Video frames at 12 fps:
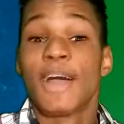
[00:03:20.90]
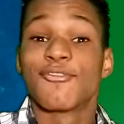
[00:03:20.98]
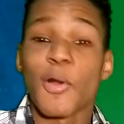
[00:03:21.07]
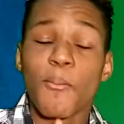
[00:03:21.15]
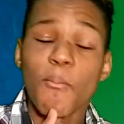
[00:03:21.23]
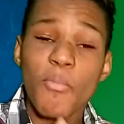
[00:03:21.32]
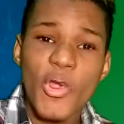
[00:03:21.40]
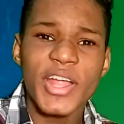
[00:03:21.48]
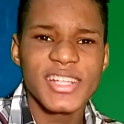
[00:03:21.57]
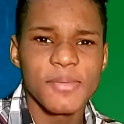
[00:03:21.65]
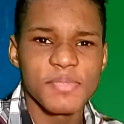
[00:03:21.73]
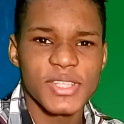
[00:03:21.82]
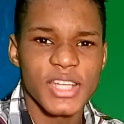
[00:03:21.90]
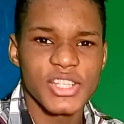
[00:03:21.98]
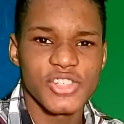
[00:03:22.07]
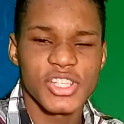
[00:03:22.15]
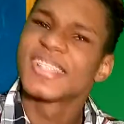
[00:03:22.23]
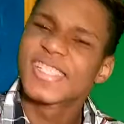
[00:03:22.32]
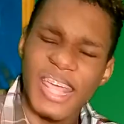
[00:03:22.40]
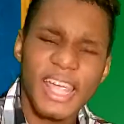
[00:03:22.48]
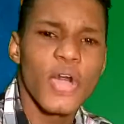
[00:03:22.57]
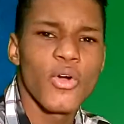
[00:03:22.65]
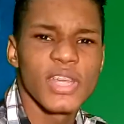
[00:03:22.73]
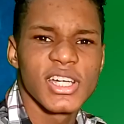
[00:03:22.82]
For more tips and tricks,
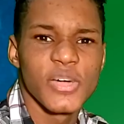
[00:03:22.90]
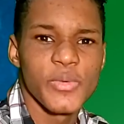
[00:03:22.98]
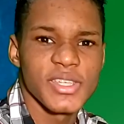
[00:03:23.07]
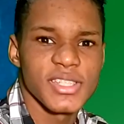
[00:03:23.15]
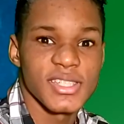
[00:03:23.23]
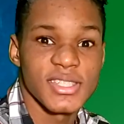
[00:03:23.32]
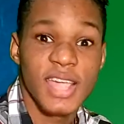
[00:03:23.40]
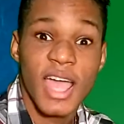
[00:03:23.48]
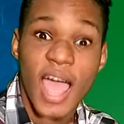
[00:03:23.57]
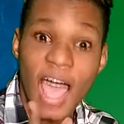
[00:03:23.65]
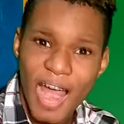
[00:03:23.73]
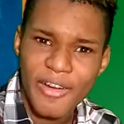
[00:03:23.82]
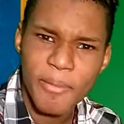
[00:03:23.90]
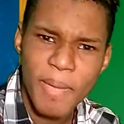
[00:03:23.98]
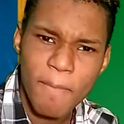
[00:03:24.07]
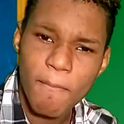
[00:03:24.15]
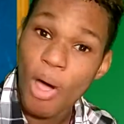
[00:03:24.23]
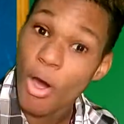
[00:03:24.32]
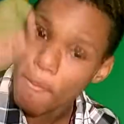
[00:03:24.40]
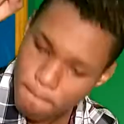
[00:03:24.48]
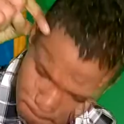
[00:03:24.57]
check out Likkle Wizzies. And remember,